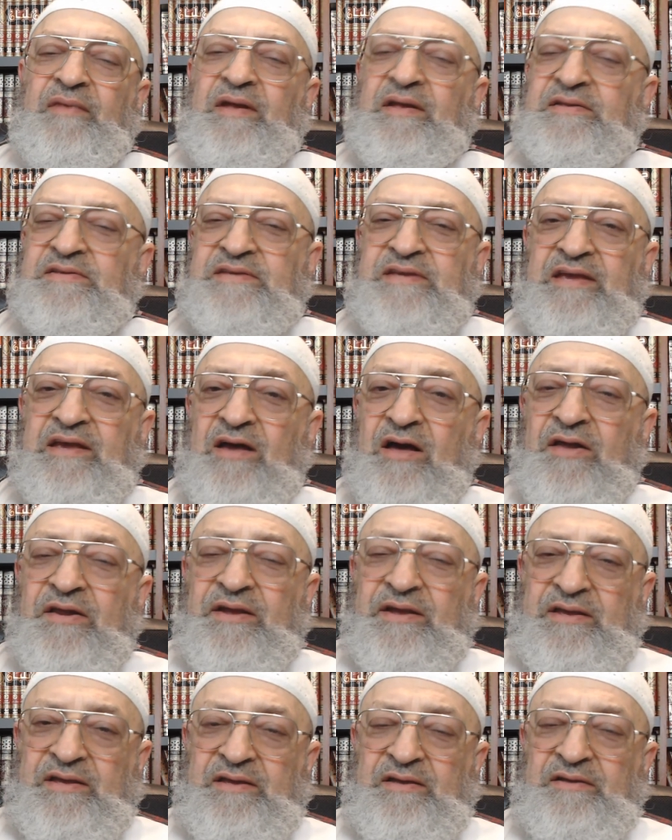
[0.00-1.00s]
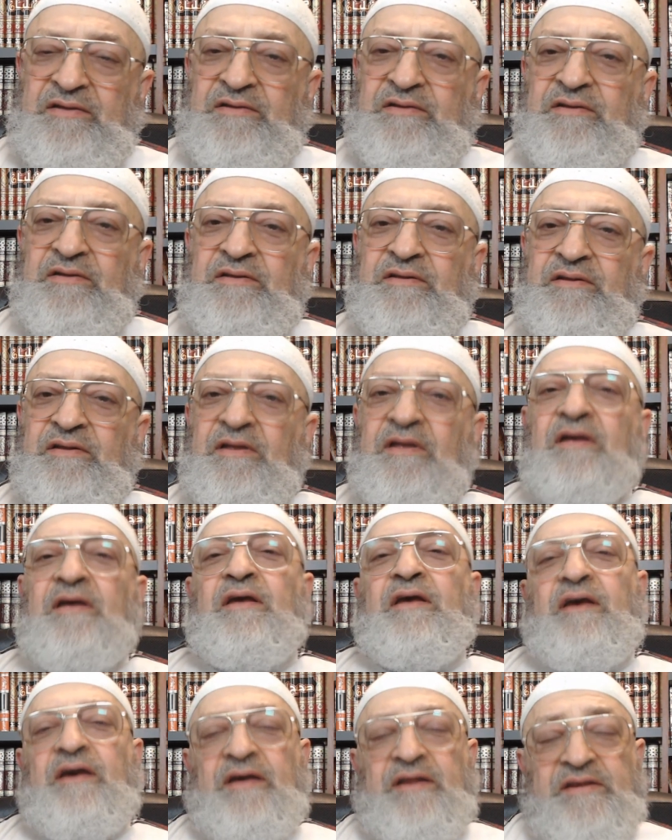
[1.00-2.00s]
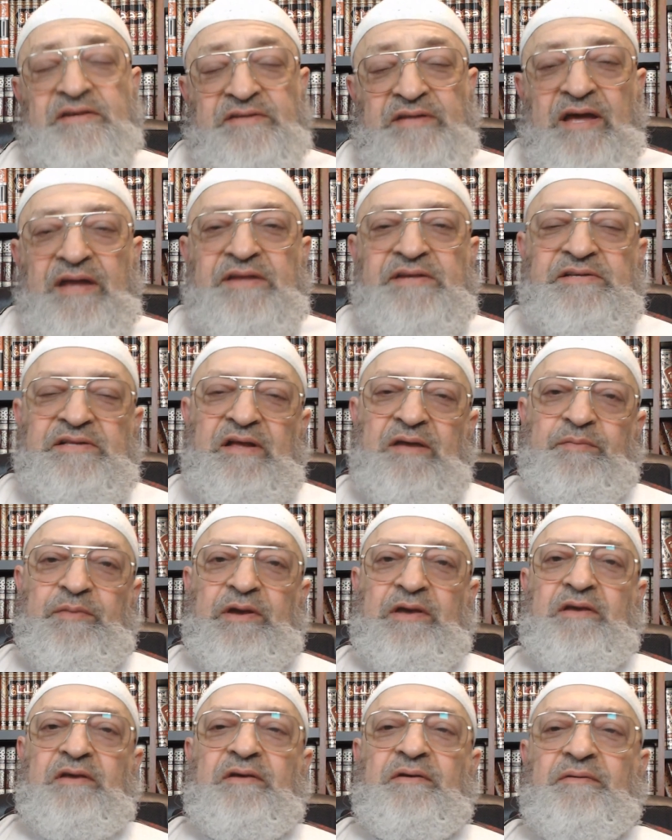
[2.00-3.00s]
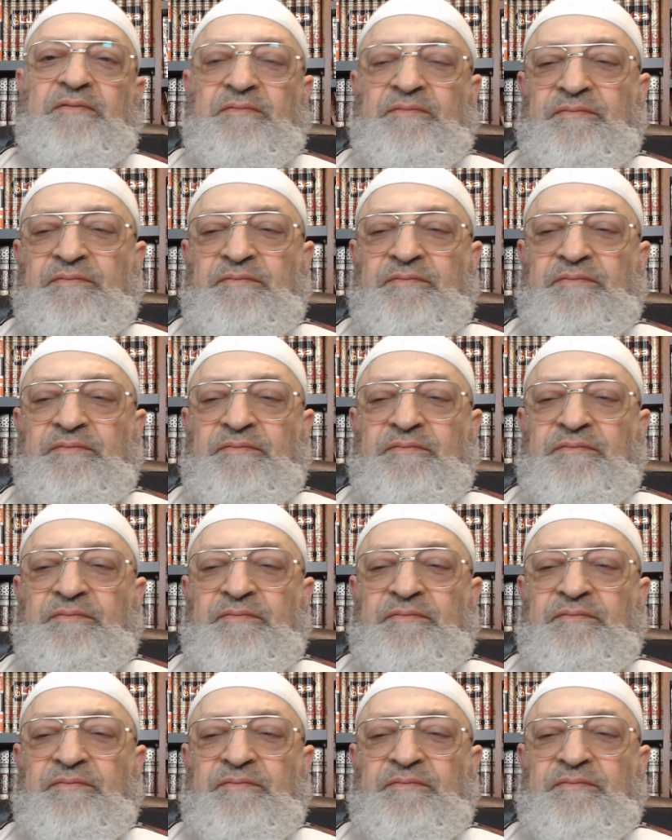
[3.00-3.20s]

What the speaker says: It's chaotic. It is not Islamic.